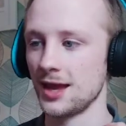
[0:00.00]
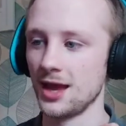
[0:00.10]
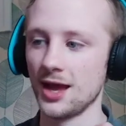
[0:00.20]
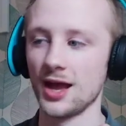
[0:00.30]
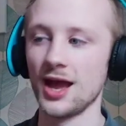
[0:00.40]

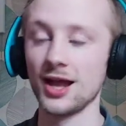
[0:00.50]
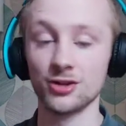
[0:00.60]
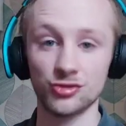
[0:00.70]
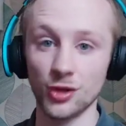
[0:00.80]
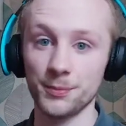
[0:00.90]
And
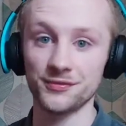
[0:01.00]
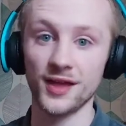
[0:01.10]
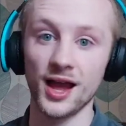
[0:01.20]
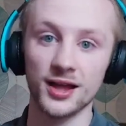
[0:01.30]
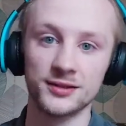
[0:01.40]
on top of
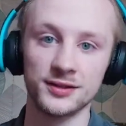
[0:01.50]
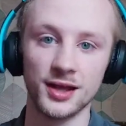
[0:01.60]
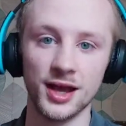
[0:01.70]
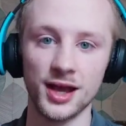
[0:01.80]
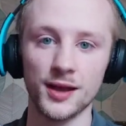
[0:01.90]

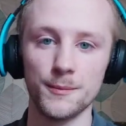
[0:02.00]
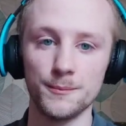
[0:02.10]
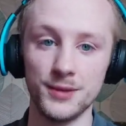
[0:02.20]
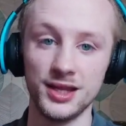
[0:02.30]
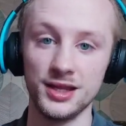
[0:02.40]
that,
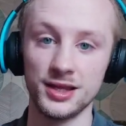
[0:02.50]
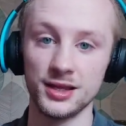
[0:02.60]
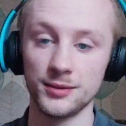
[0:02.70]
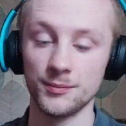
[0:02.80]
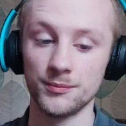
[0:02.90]
me,
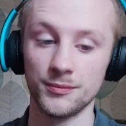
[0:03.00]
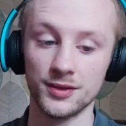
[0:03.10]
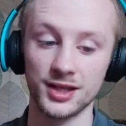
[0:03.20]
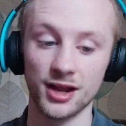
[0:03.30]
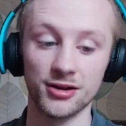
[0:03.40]

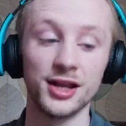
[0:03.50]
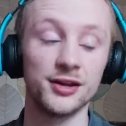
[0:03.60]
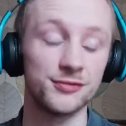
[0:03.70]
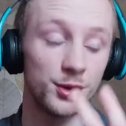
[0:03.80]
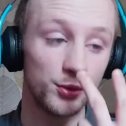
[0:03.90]
Kerry, and
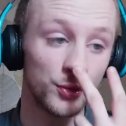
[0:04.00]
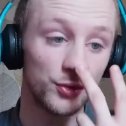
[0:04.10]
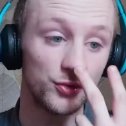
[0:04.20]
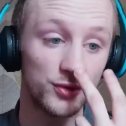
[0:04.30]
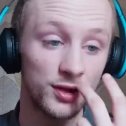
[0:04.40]
a few
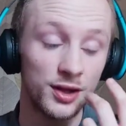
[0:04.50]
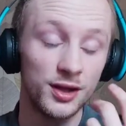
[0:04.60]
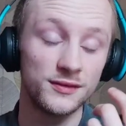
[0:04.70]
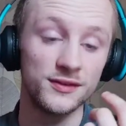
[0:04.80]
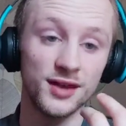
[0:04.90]
others
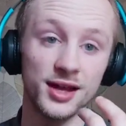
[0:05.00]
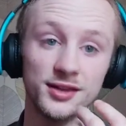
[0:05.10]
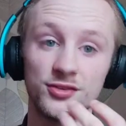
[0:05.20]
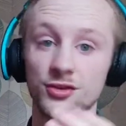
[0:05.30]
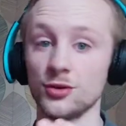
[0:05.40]

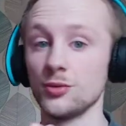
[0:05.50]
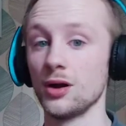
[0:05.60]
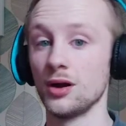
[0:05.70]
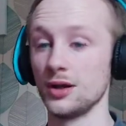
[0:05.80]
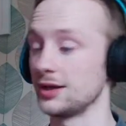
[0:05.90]
decided to
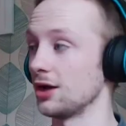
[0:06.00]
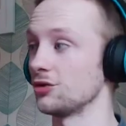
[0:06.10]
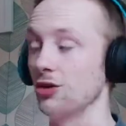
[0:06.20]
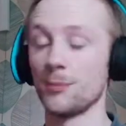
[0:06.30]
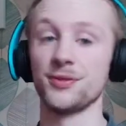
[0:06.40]
get on
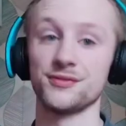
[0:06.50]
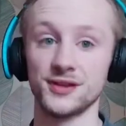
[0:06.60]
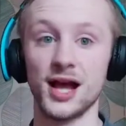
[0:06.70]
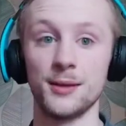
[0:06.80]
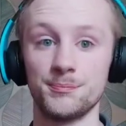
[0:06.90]
top of the
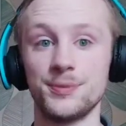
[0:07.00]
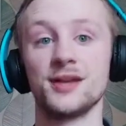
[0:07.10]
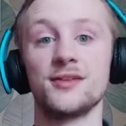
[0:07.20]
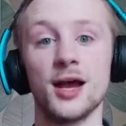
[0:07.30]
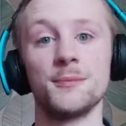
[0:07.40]
flat
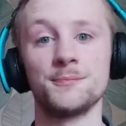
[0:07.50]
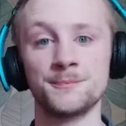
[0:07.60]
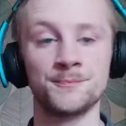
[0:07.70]
big time.